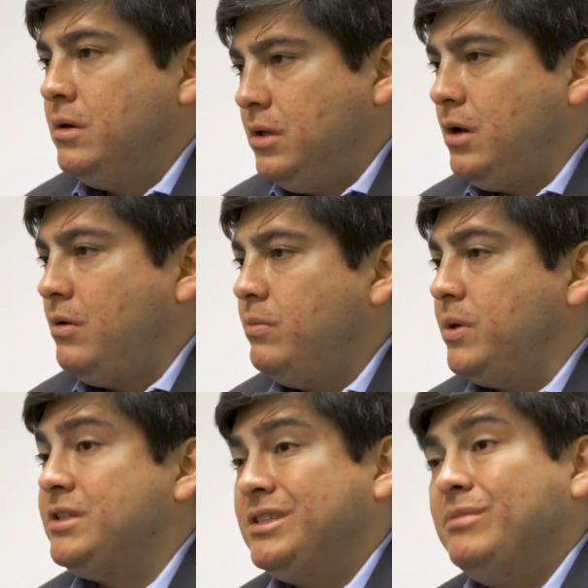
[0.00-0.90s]
you know,
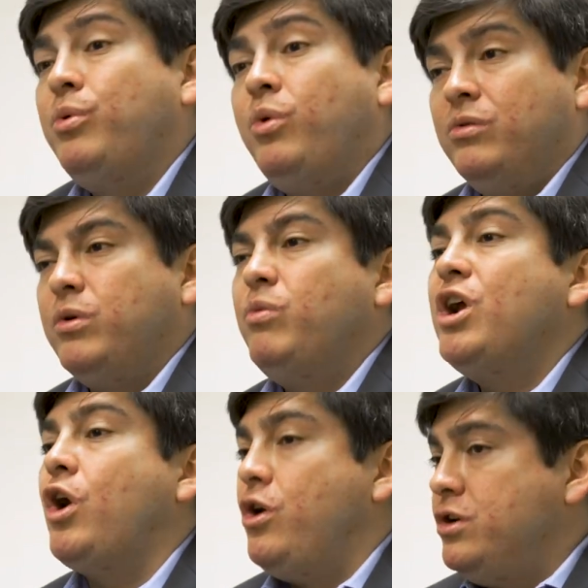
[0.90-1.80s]
because it's important. We want
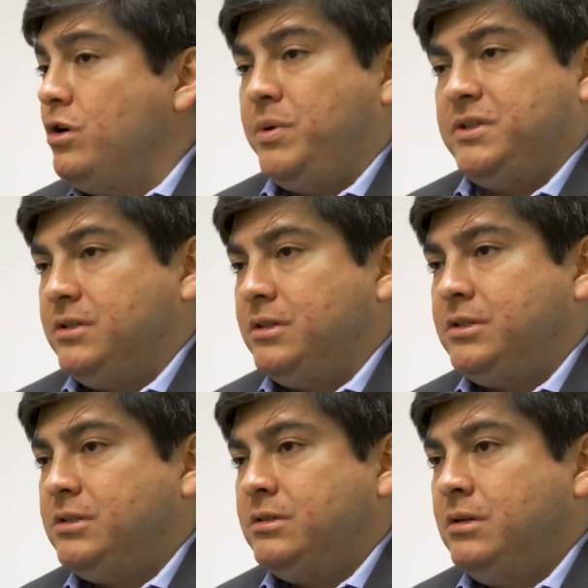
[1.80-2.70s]
to earn your
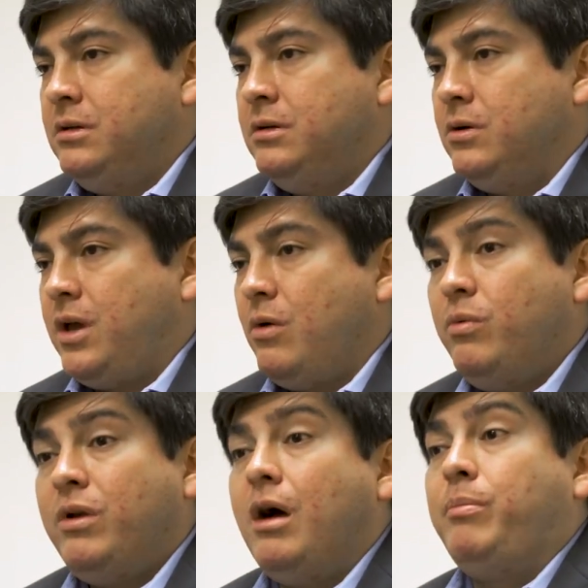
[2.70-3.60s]
business, okay? We
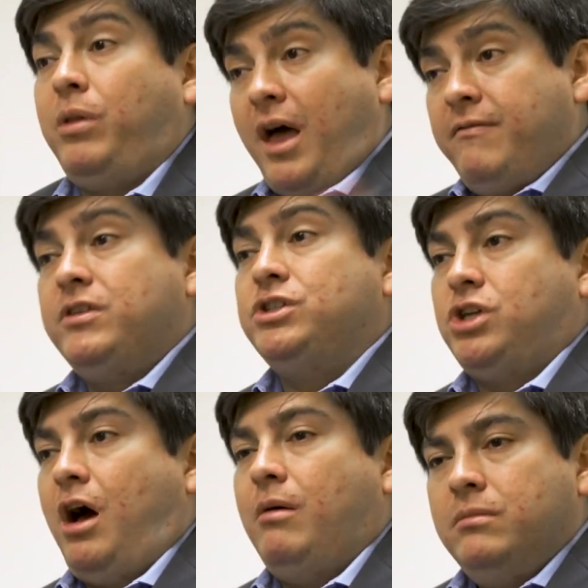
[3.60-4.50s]
want to apply for the
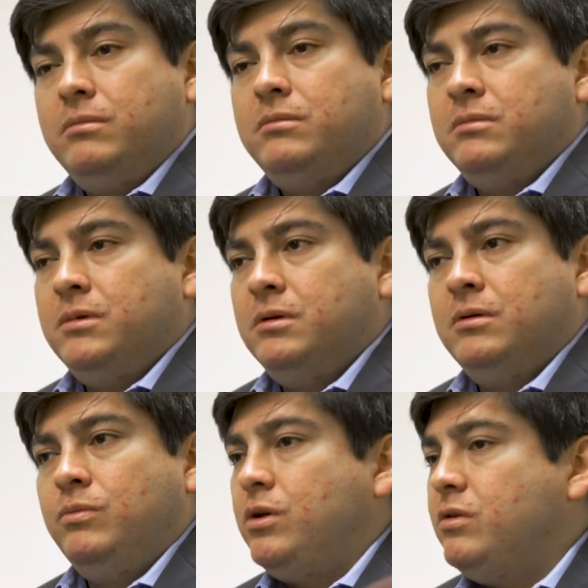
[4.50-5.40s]
job.
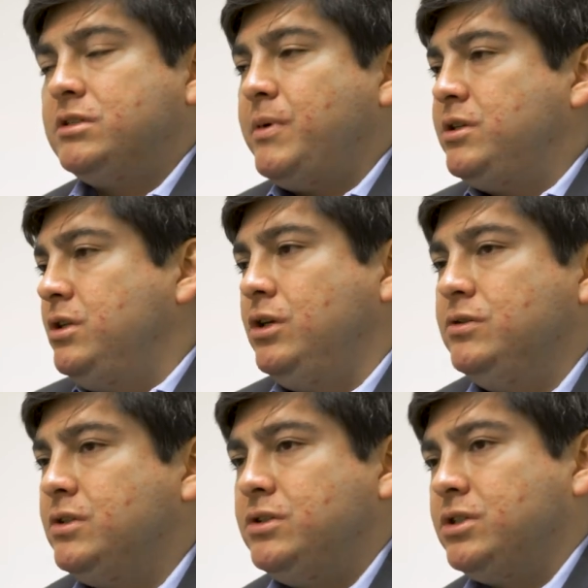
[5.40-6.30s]
We don't expect you to
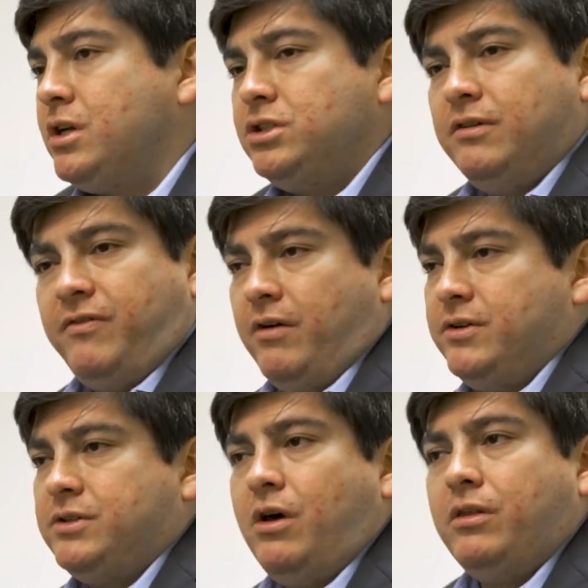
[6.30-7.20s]
use us just because you
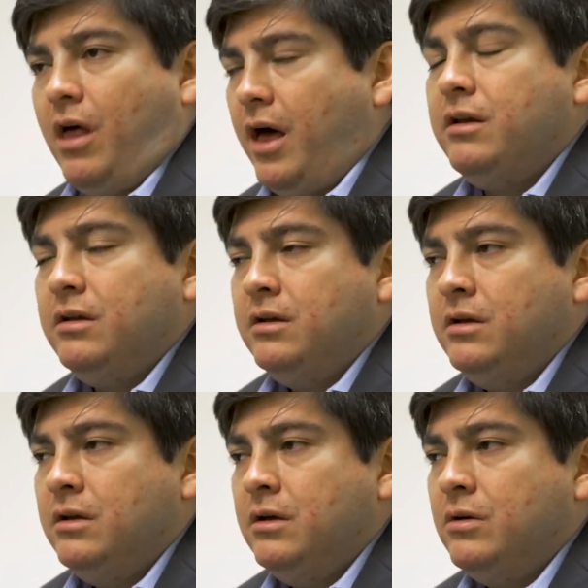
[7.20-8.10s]
found us online
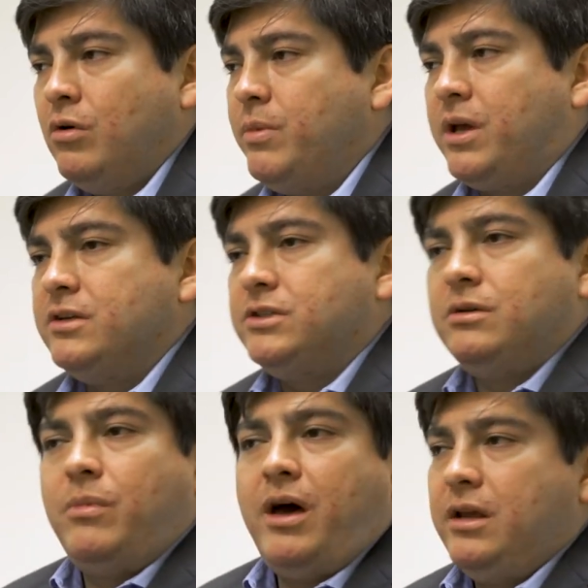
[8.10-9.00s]
or because
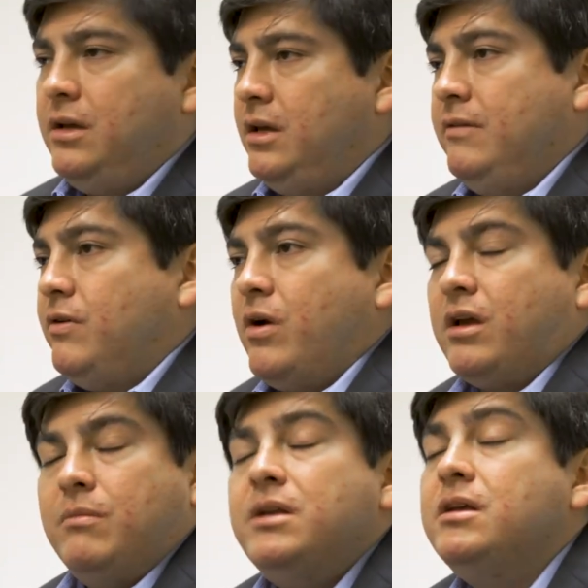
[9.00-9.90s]
somebody even
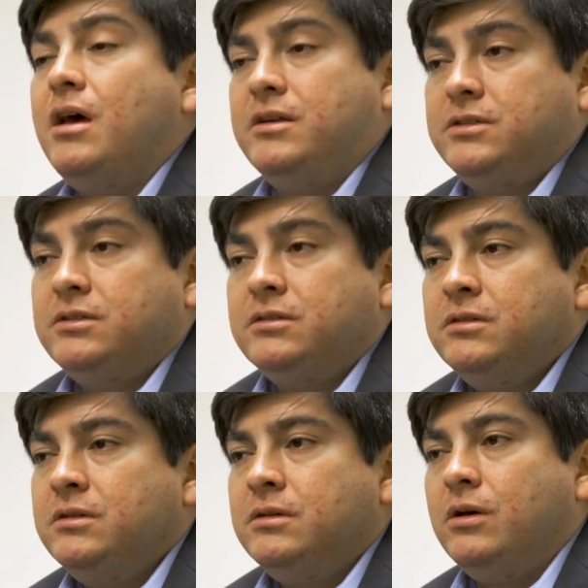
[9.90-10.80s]
recommended us,
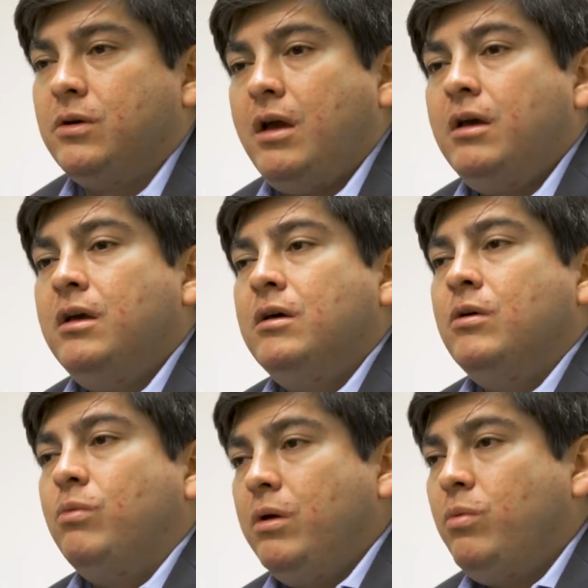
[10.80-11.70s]
okay?
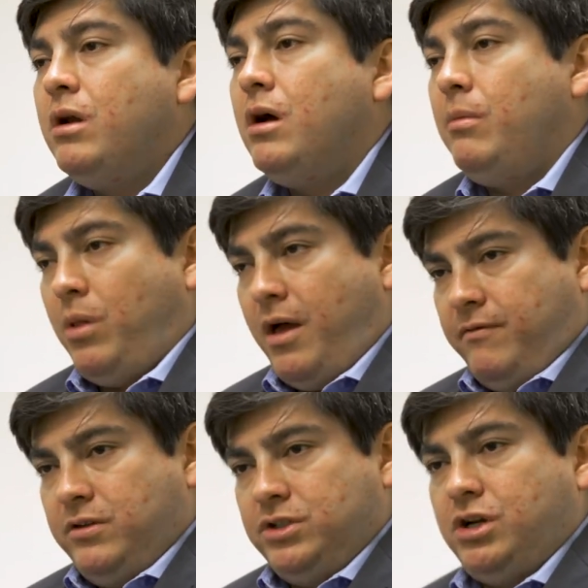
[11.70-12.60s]
We want to apply
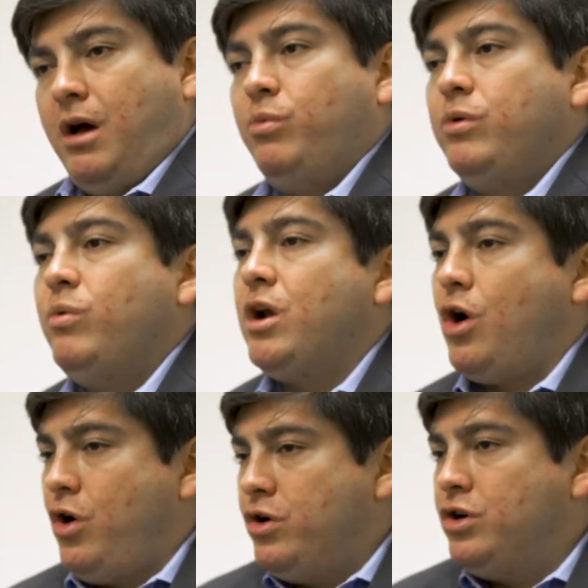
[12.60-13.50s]
for the job. We want to
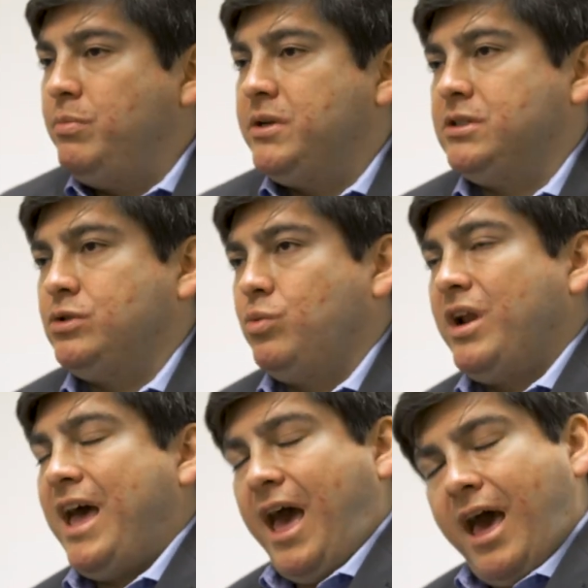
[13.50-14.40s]
earn your business. We
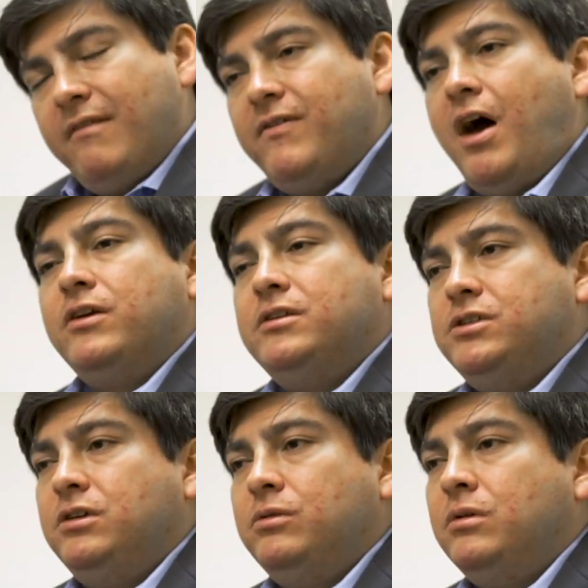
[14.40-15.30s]
want to add value
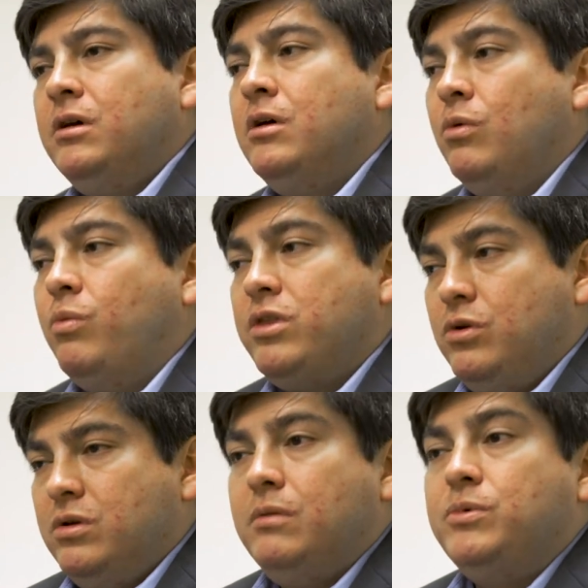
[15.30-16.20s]
to you, whether
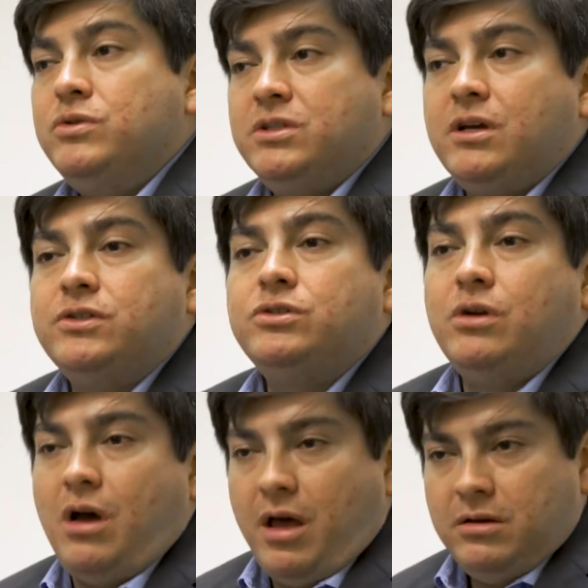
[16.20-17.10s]
you end up using us or
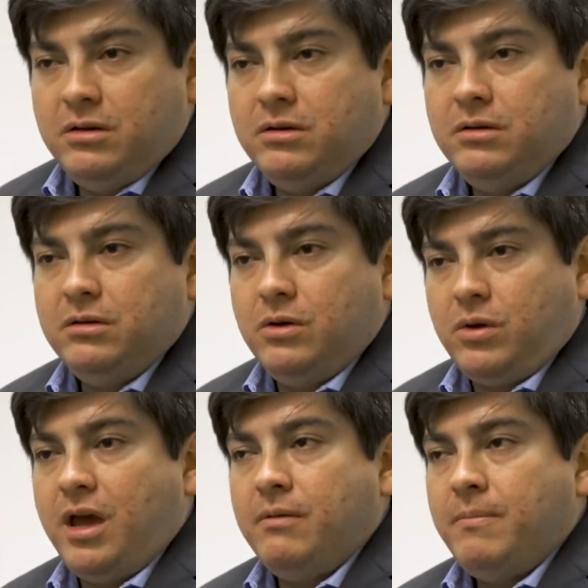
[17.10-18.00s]
not,
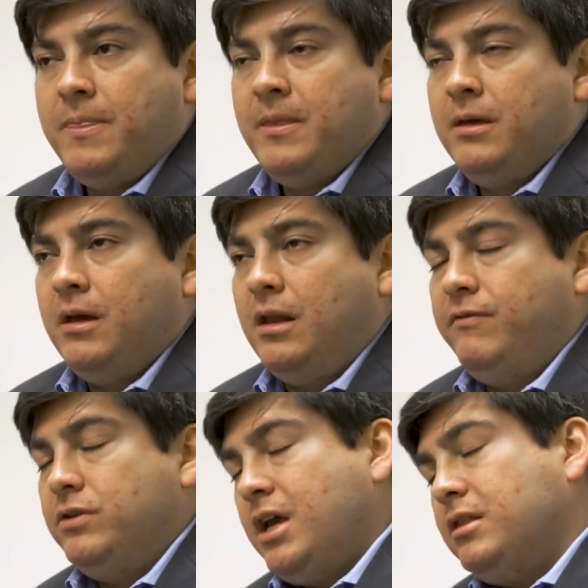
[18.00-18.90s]
okay? And
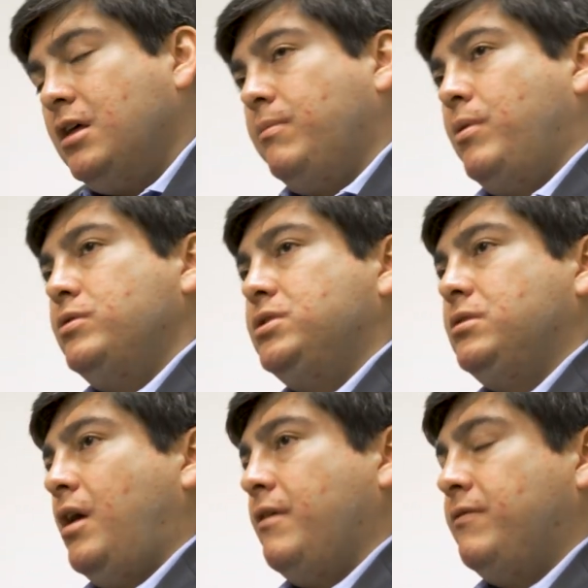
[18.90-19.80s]
if you take that approach
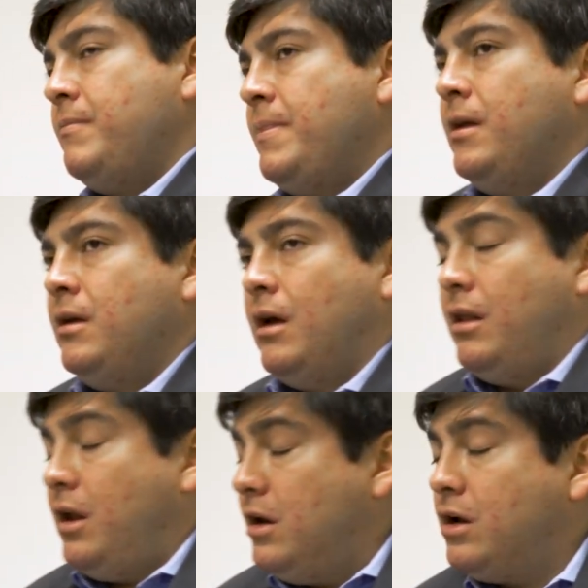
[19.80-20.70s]
in life
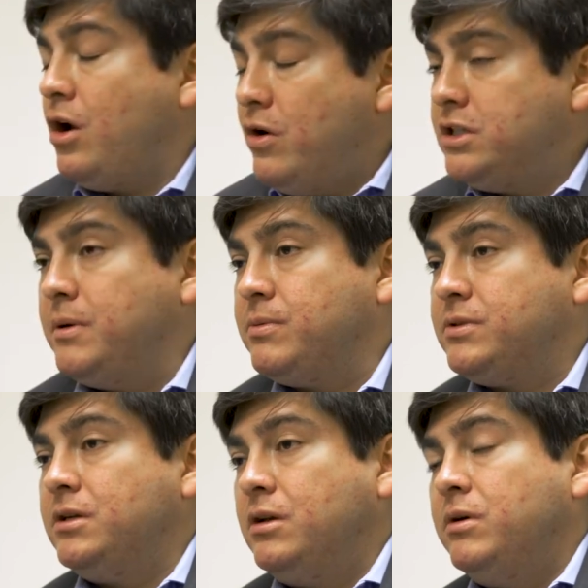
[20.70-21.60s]
and, and encourage people,
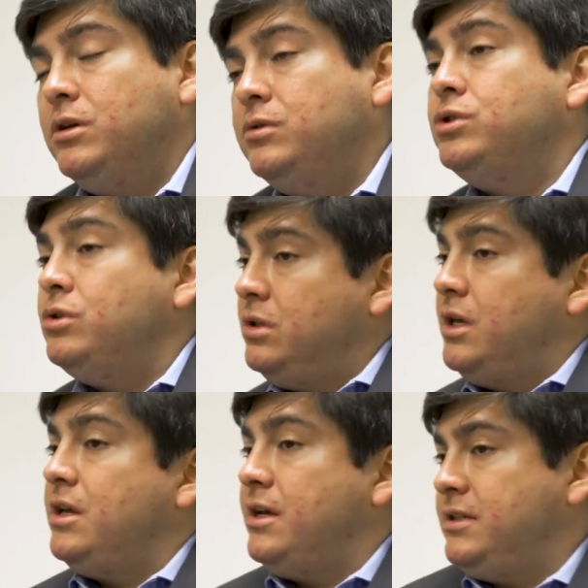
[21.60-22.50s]
say, you know what, you should
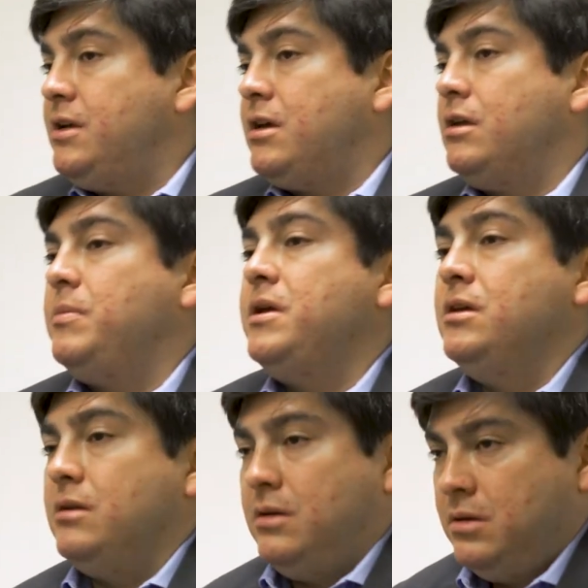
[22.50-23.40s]
get a second
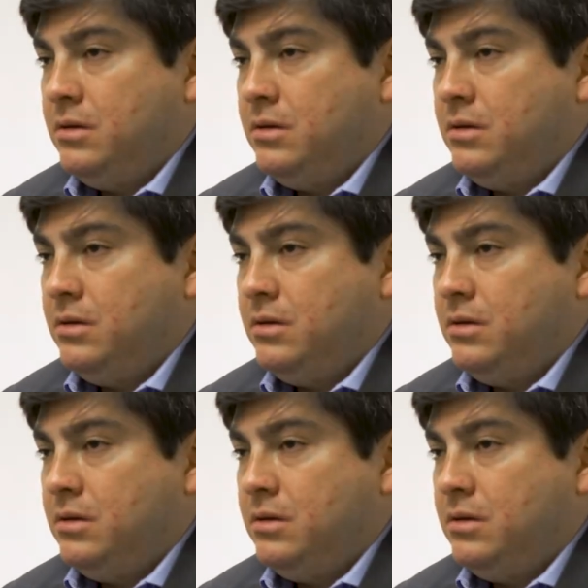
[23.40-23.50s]
opinion